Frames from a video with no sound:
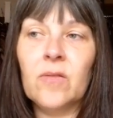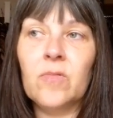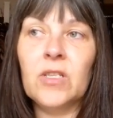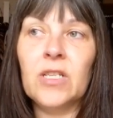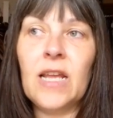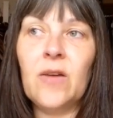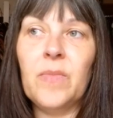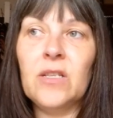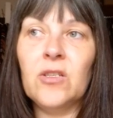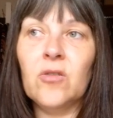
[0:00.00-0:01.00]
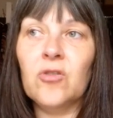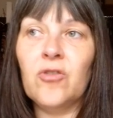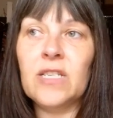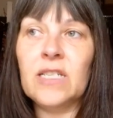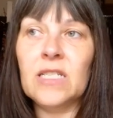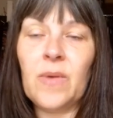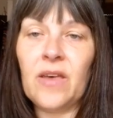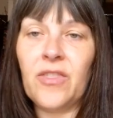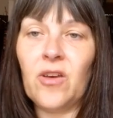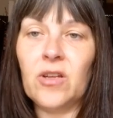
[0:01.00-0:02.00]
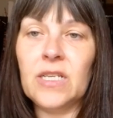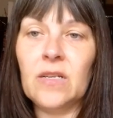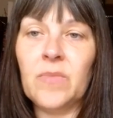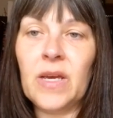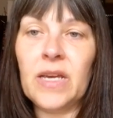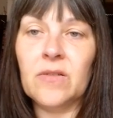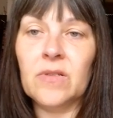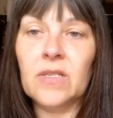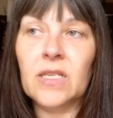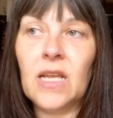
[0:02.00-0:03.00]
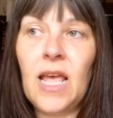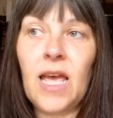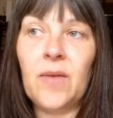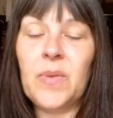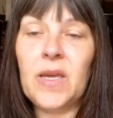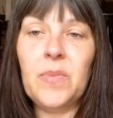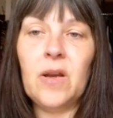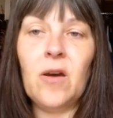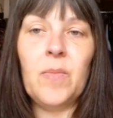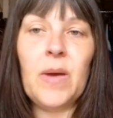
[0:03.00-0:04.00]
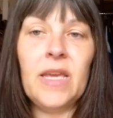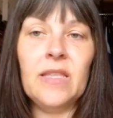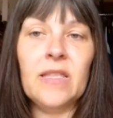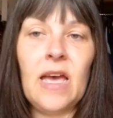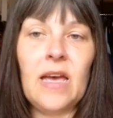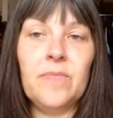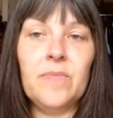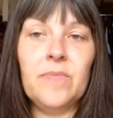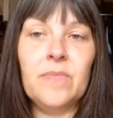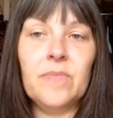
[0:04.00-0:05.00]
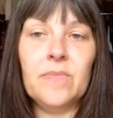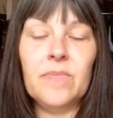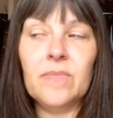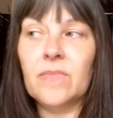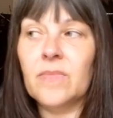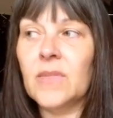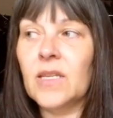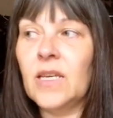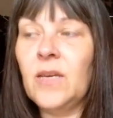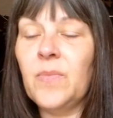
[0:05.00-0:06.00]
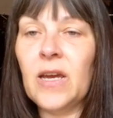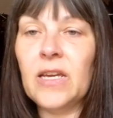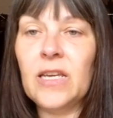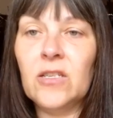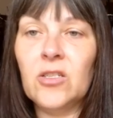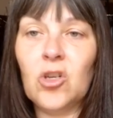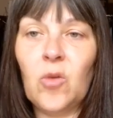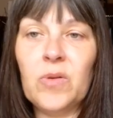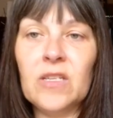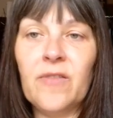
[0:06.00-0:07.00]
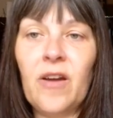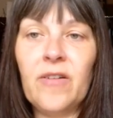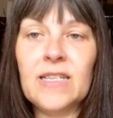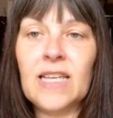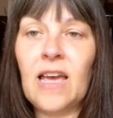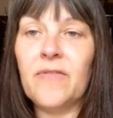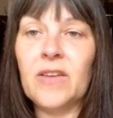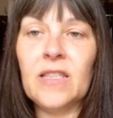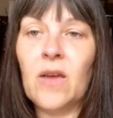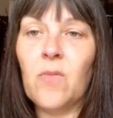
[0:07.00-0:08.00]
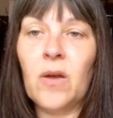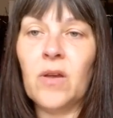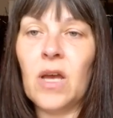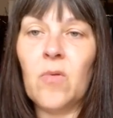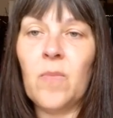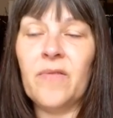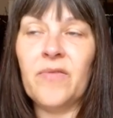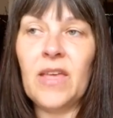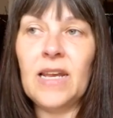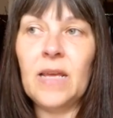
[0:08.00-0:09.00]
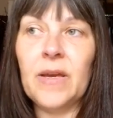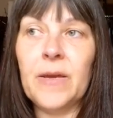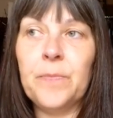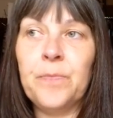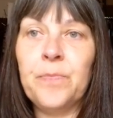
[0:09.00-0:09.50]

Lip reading: which now means your dress is about £13. And people aren't paying that. eBay shoppers are very savvy. They won't go above their limit.